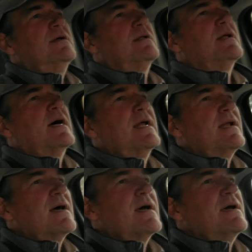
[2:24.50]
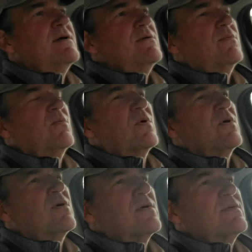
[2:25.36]
Don and I
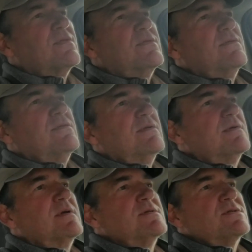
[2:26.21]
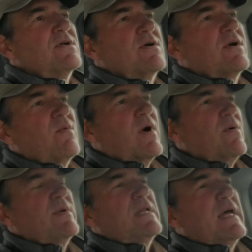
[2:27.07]
were considering
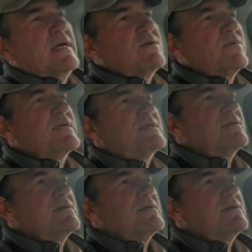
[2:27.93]
where we'd like to